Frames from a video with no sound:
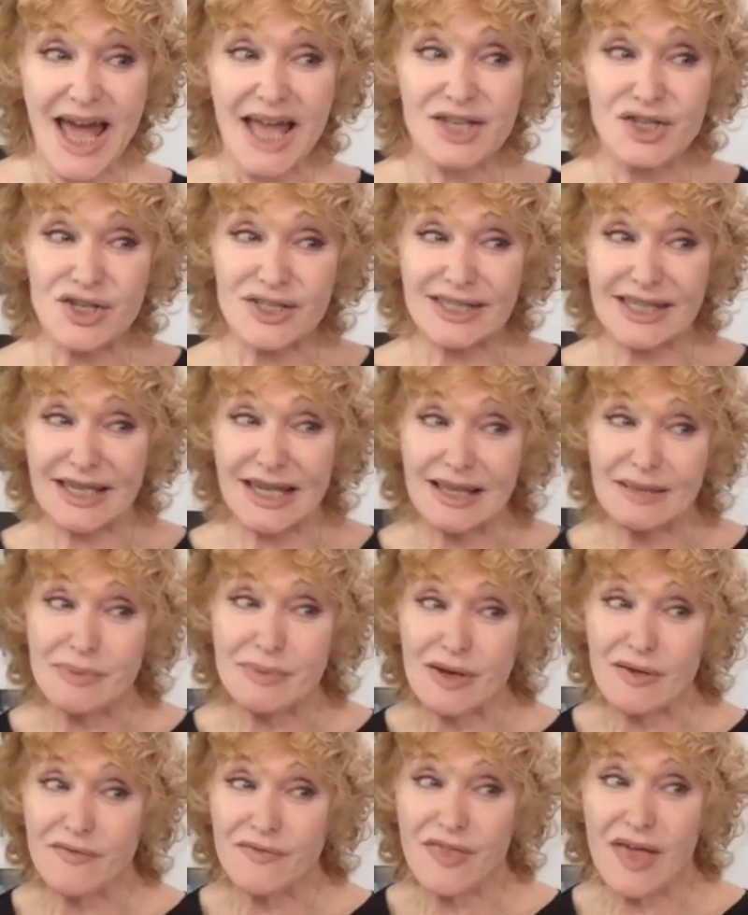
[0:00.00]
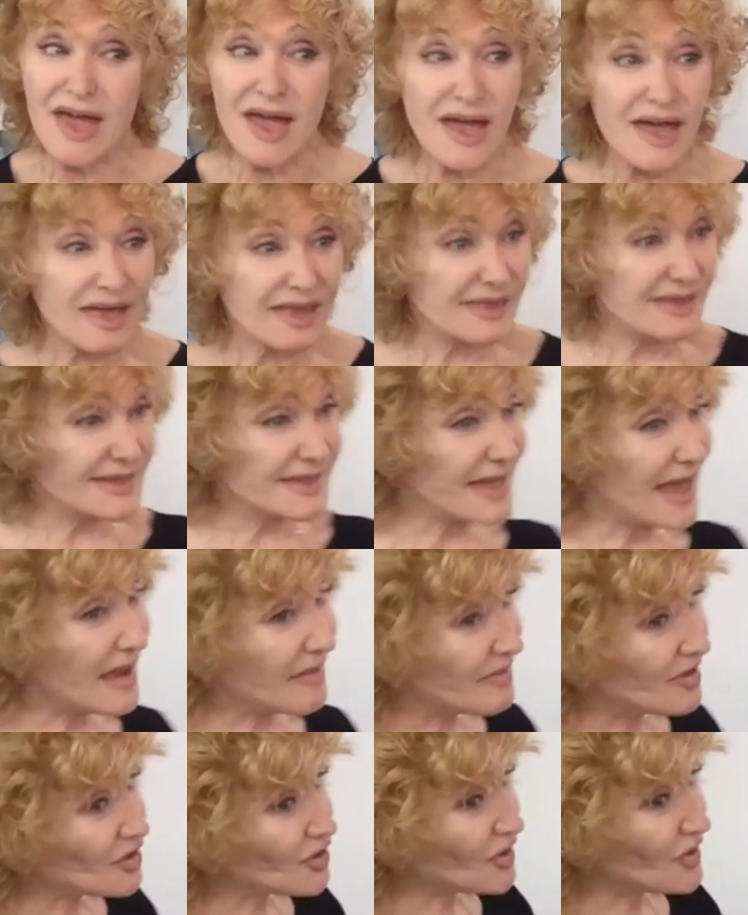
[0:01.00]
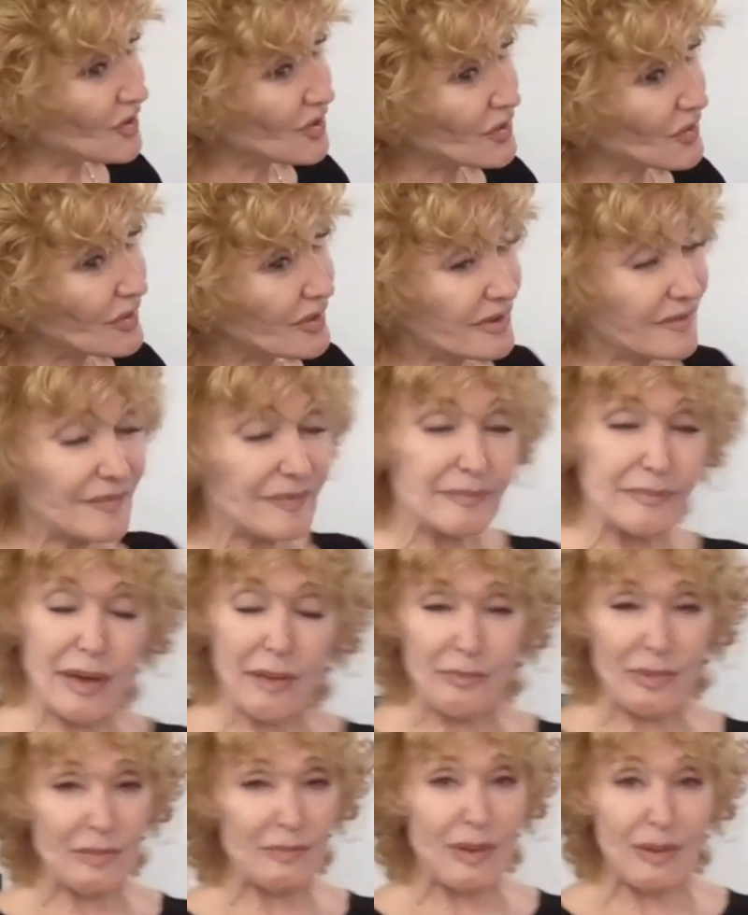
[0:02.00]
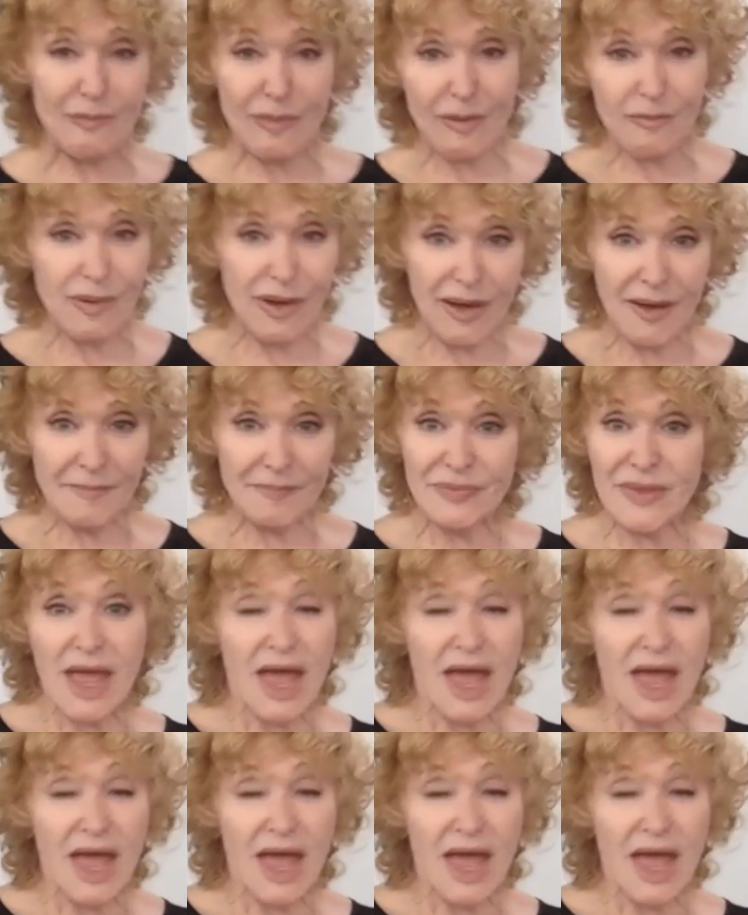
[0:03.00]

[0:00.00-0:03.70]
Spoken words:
Just a little bit off there, the same as usual, ba, ba, ba, ba, ba.